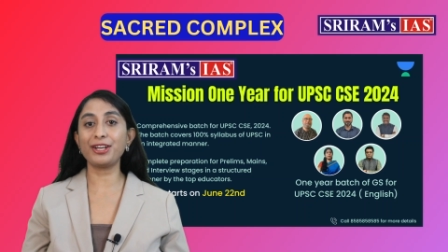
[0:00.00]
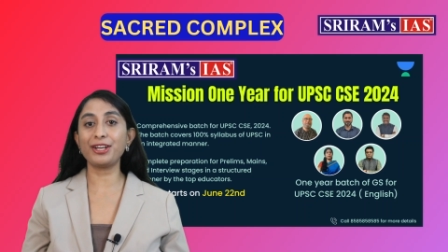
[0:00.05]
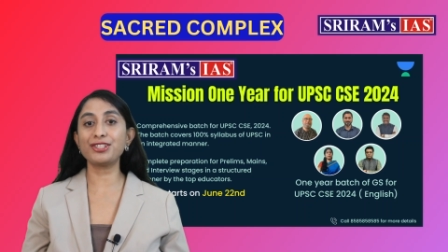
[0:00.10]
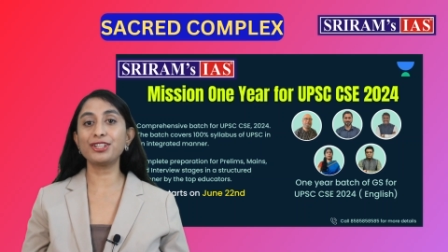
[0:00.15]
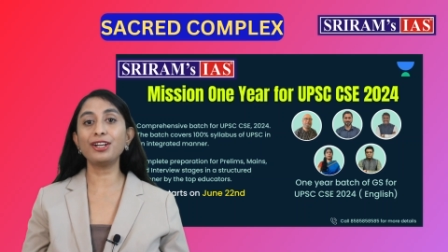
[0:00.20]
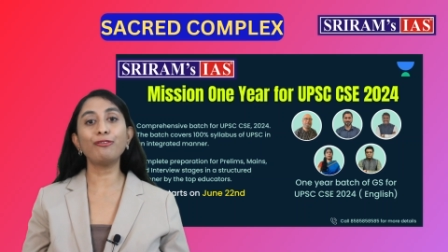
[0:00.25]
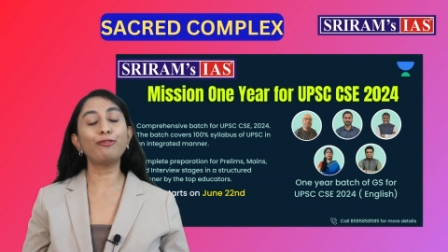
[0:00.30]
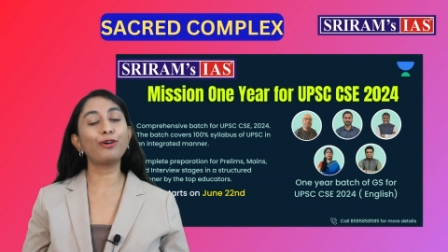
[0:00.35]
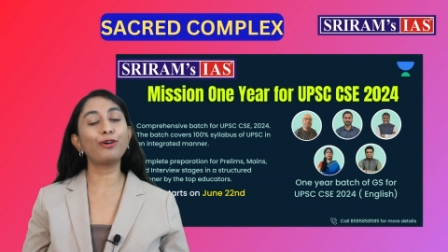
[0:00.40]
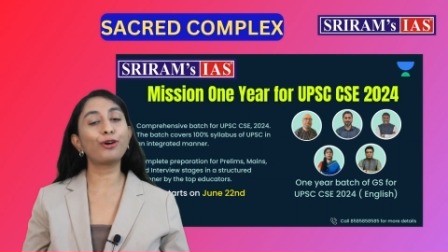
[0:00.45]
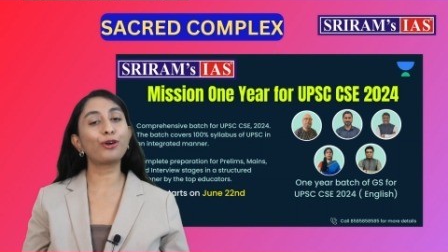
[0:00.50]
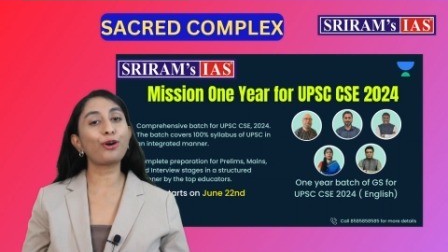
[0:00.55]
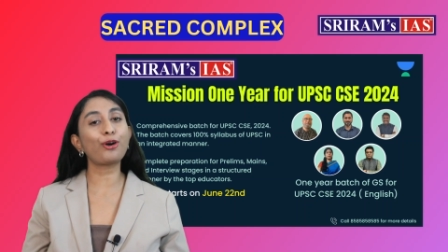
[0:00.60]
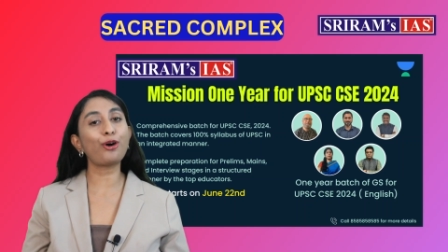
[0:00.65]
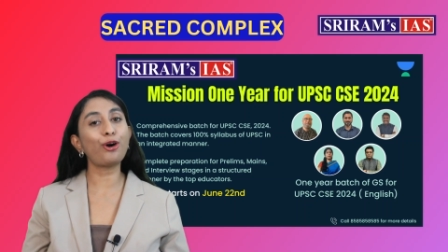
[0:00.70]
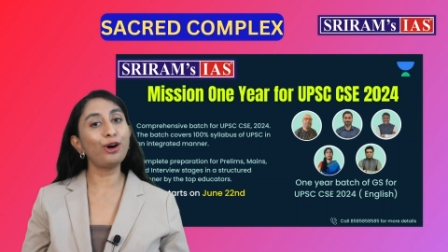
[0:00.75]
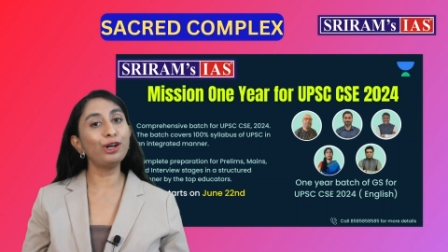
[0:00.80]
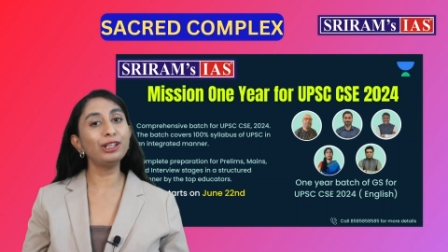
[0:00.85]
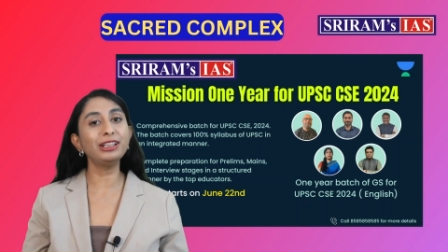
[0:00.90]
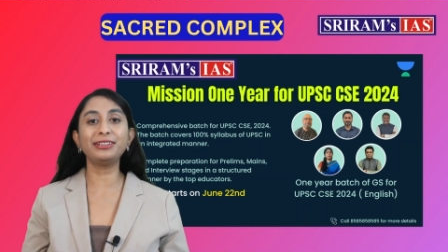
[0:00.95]
for all
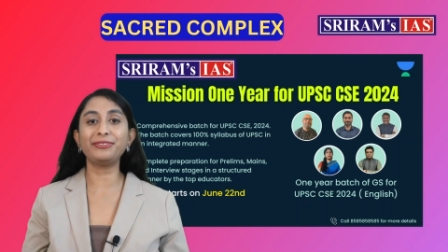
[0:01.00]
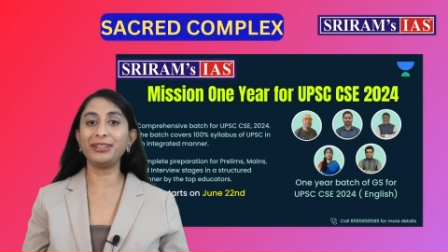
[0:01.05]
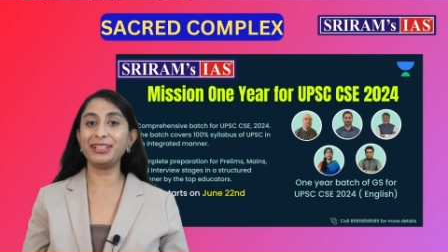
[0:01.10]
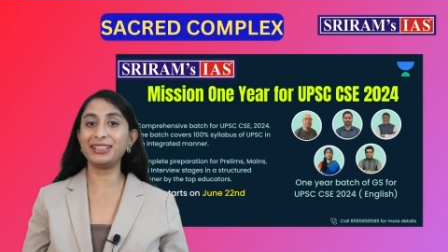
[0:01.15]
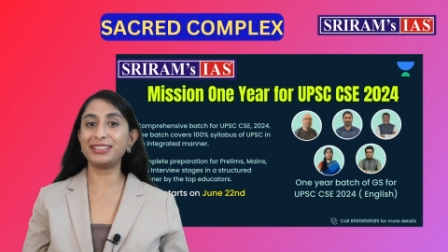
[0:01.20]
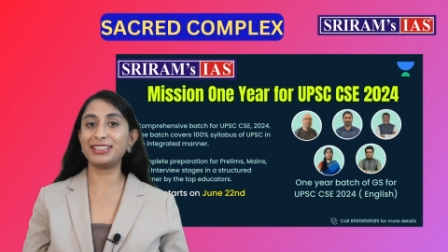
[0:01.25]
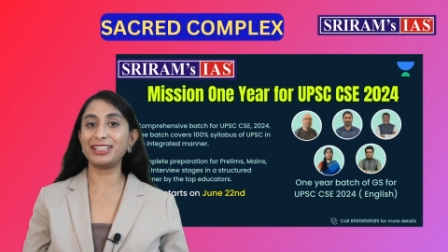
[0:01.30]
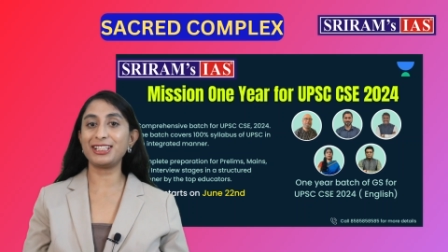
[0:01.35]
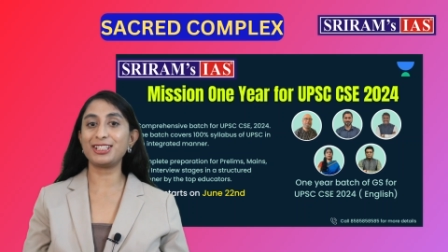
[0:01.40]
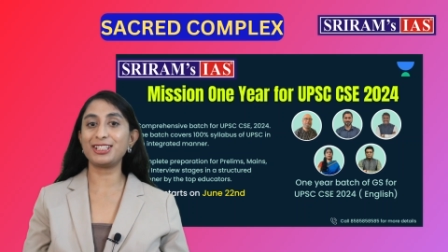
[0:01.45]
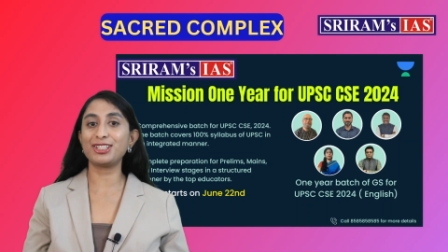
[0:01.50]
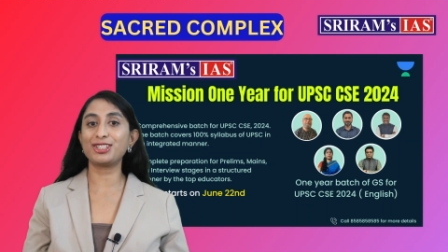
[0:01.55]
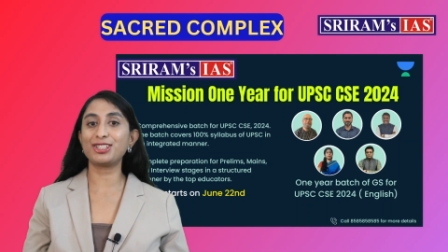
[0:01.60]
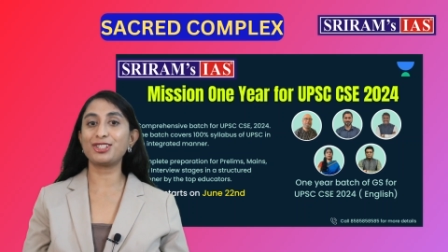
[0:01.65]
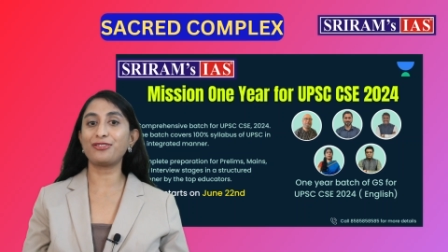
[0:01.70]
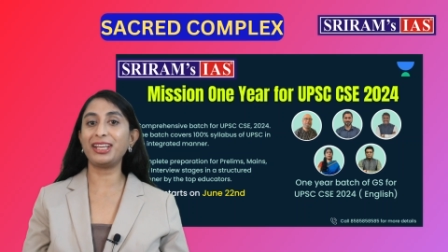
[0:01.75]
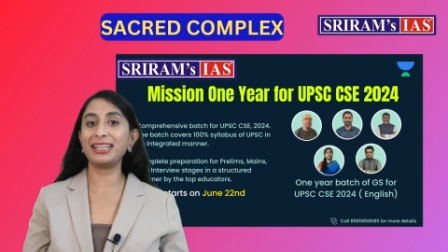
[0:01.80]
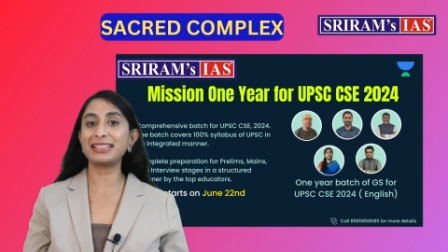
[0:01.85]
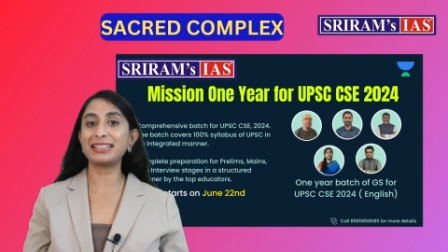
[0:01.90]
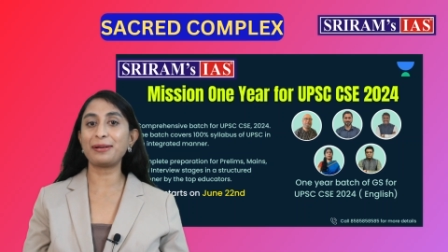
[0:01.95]
the 3 stages of the
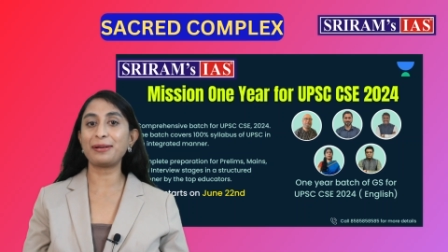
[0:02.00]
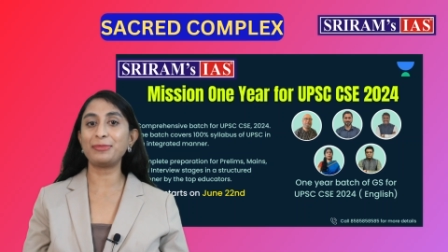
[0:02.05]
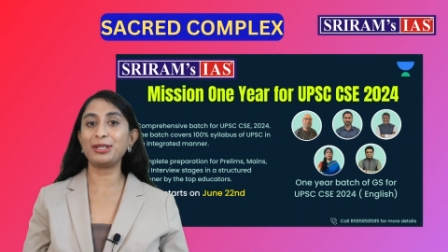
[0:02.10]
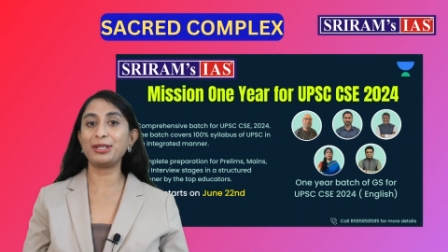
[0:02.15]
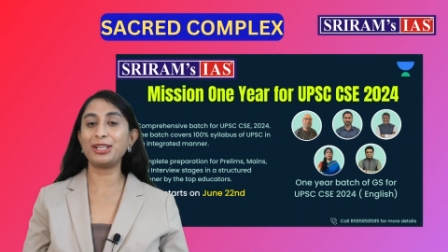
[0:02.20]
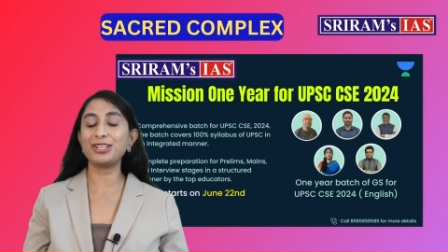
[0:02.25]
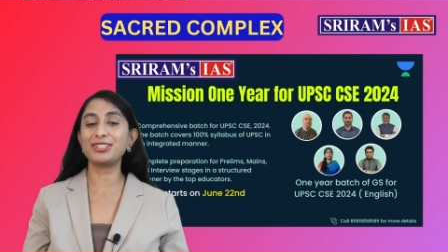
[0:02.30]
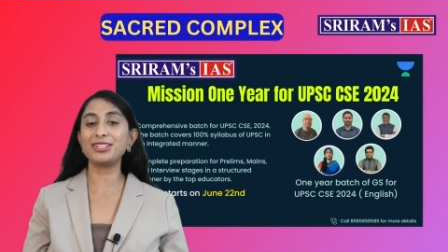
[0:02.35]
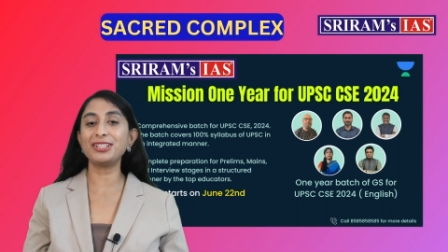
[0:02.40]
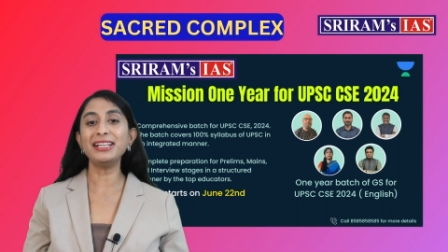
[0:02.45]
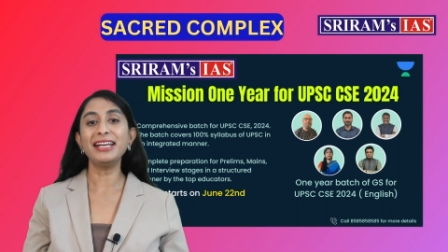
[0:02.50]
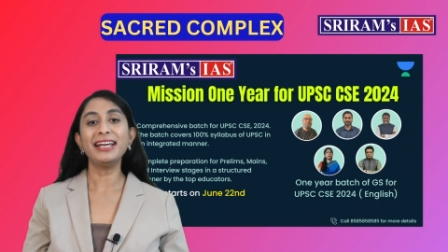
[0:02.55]
examination,